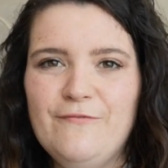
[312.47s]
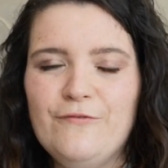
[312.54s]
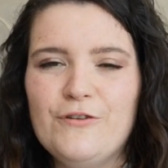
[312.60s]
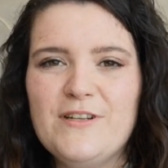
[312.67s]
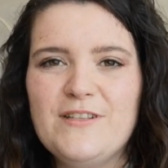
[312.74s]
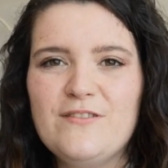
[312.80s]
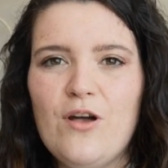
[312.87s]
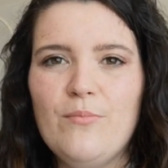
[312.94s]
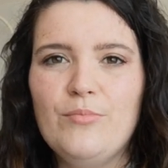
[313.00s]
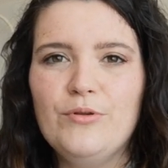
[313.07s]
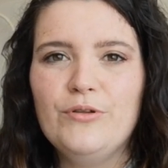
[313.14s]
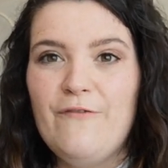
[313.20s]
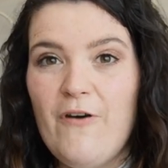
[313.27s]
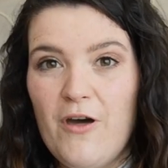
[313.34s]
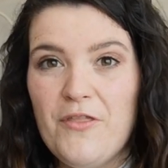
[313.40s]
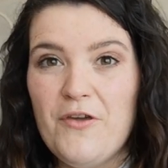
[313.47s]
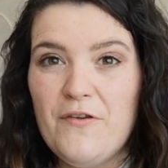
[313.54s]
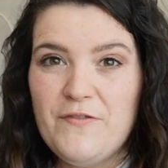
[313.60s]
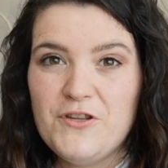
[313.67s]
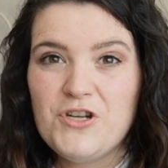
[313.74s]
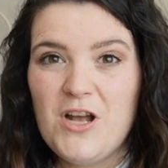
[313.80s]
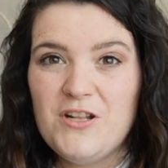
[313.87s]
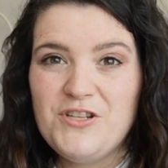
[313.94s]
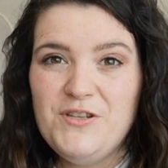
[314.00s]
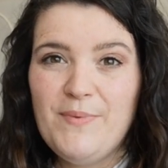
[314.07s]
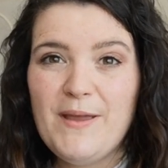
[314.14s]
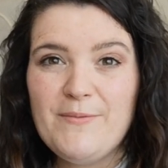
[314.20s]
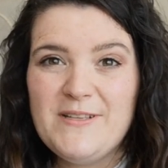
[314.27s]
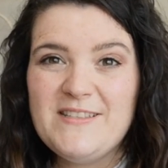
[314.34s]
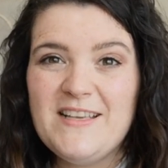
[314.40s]
for example, the father of the child she
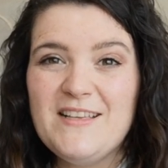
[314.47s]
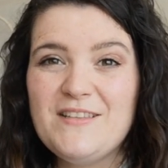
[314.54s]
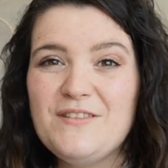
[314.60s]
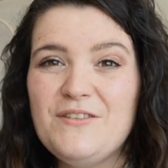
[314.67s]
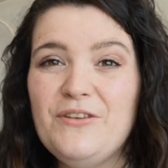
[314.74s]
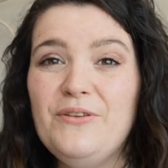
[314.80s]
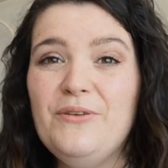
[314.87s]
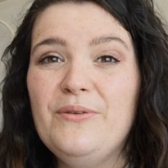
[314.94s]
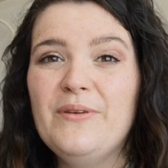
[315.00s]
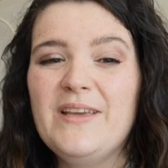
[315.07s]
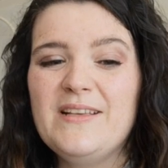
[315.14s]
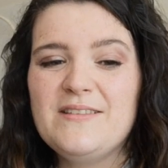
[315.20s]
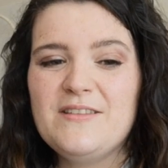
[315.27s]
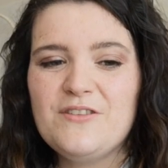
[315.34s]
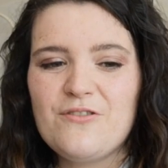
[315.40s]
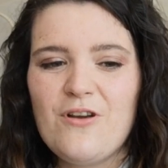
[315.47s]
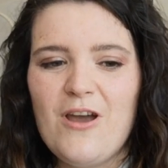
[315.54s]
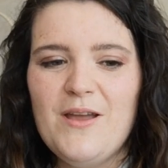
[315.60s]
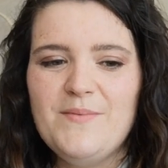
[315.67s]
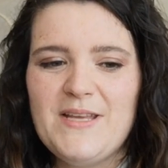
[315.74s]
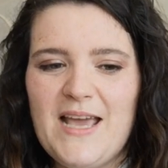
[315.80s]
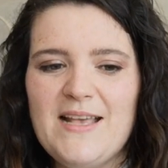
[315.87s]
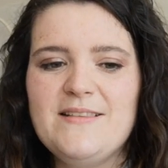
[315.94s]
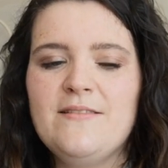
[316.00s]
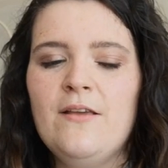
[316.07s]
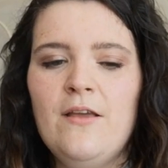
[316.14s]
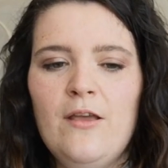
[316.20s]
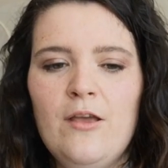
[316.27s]
babysits, who is described as